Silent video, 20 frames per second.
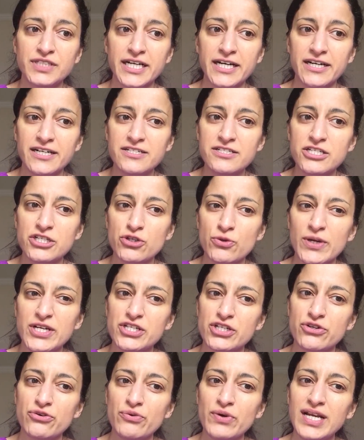The current
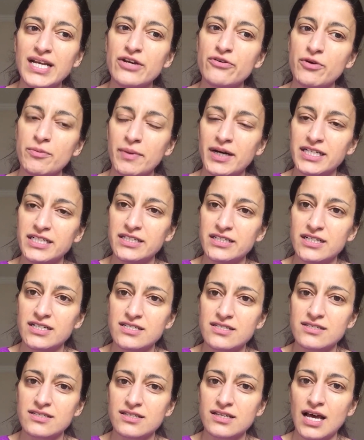situation really reminded
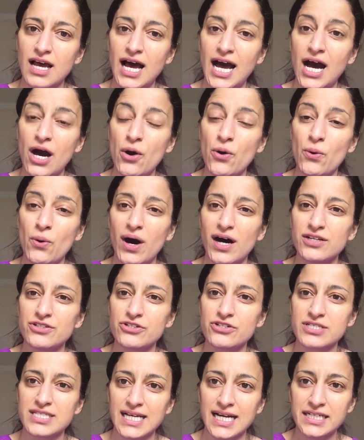us how
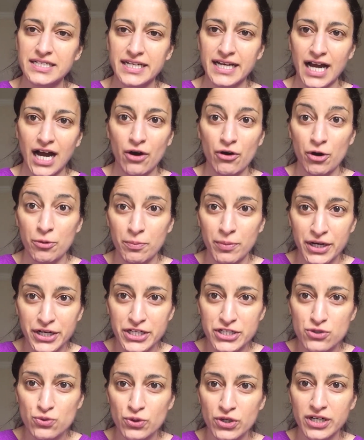understanding how our
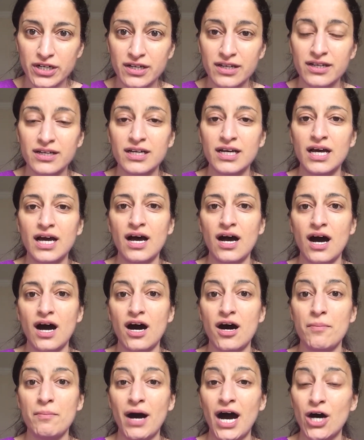bodies work,
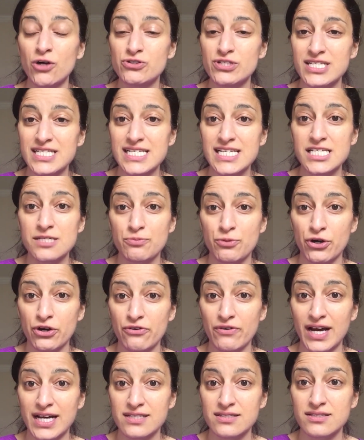how disease
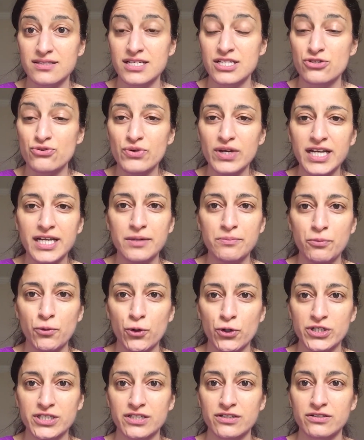progress is really
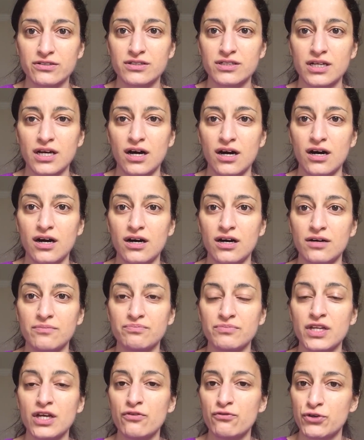important
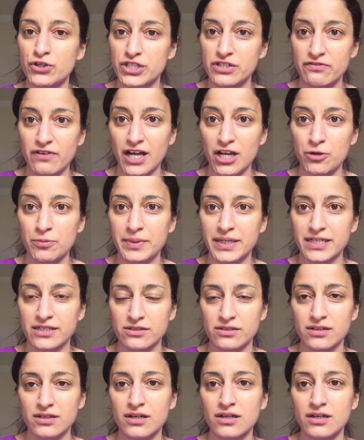for developing